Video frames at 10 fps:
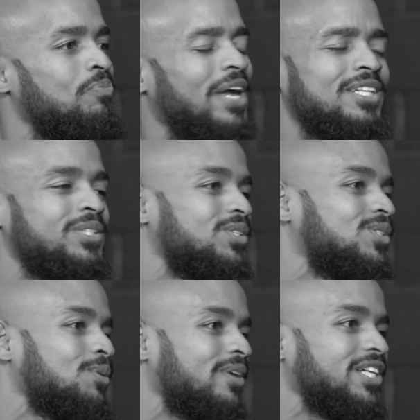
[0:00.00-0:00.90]
Yeah. So it was
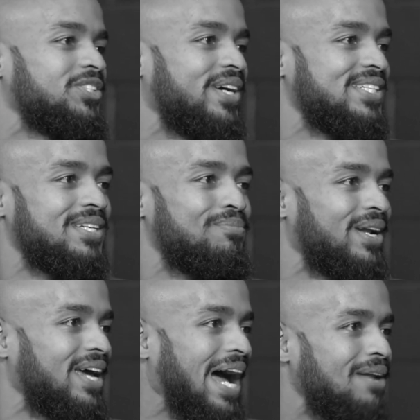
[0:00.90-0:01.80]
super interesting,
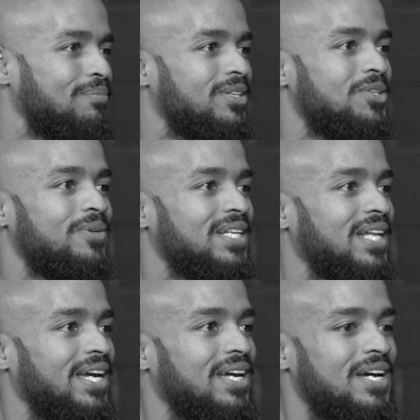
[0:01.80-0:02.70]
but it had me doing
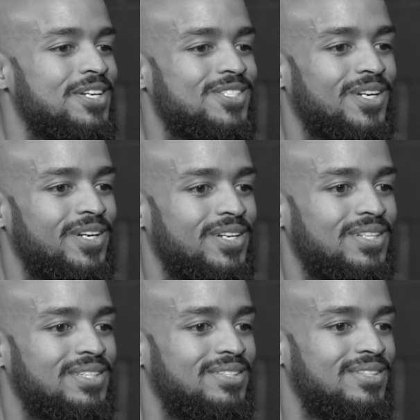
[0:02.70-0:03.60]
like
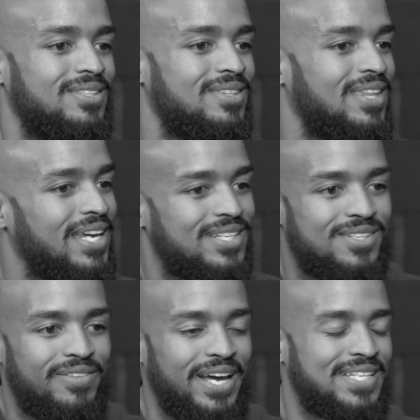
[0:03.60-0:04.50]
certain things
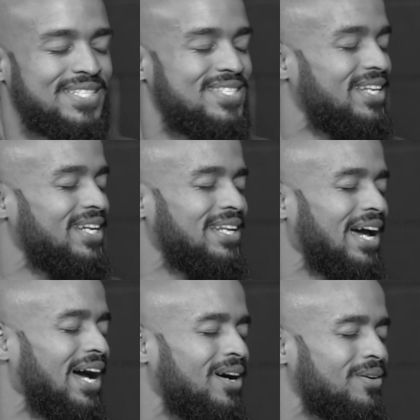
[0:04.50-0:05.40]
of like sitting
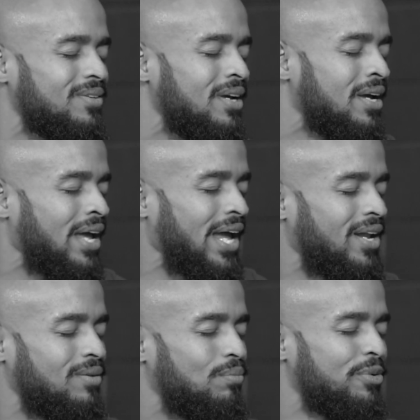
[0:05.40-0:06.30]
down
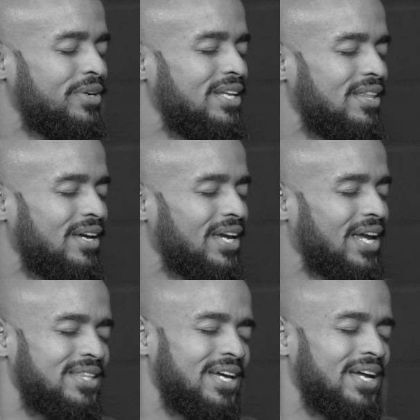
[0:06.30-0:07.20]
and breathing,
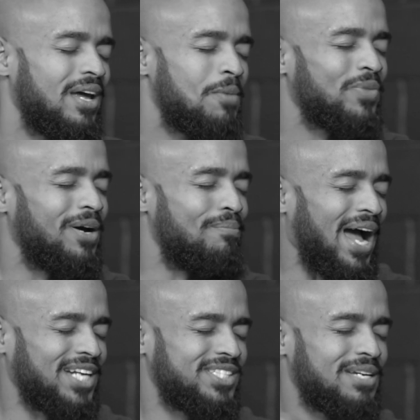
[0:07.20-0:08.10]
and then
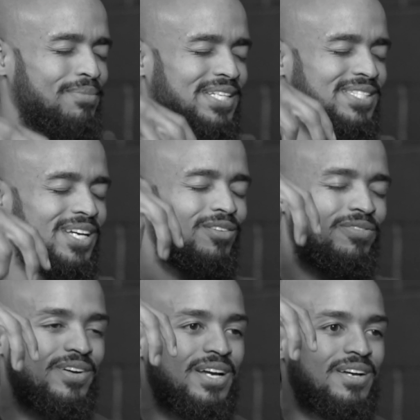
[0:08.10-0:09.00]
imagining
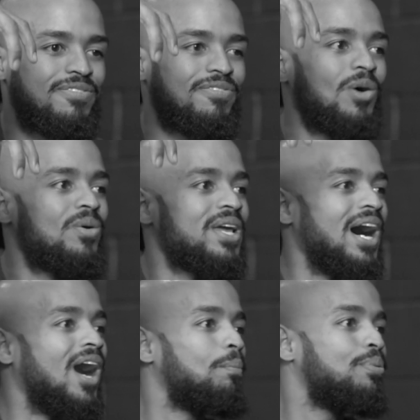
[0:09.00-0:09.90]
myself floating
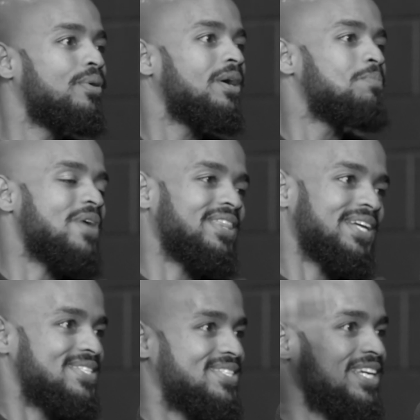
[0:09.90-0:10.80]
up, and
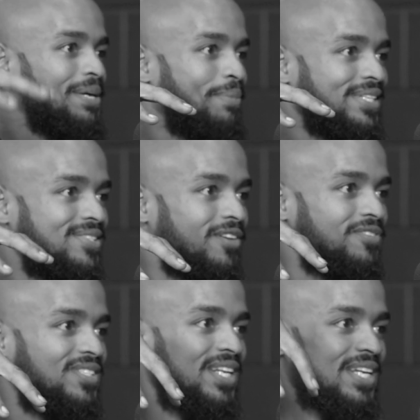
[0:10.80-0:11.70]
then seeing myself
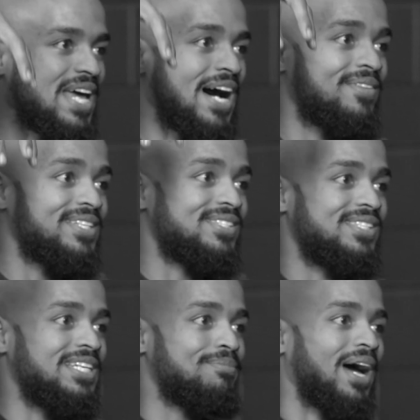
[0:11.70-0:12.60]
sitting down, and
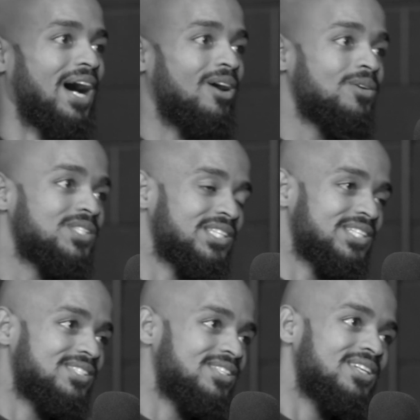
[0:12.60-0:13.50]
seeing my house, and
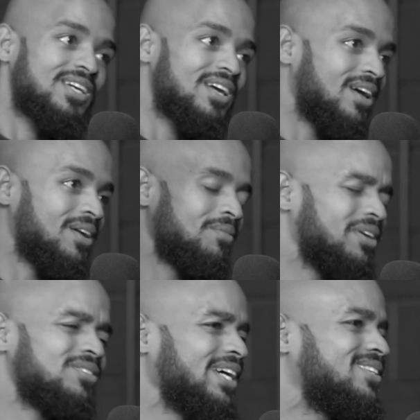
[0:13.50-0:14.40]
then seeing, it
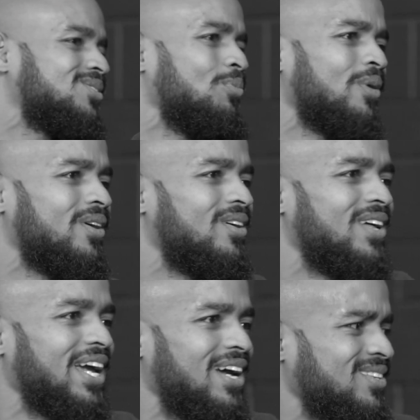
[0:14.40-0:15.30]
was like super,
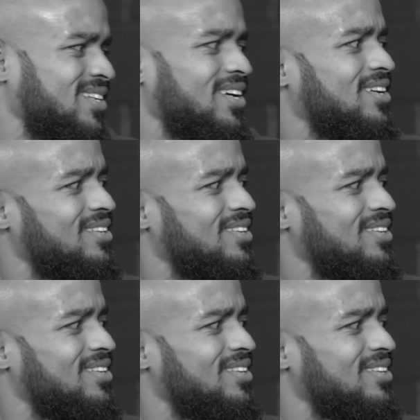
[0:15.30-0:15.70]
like, I was like,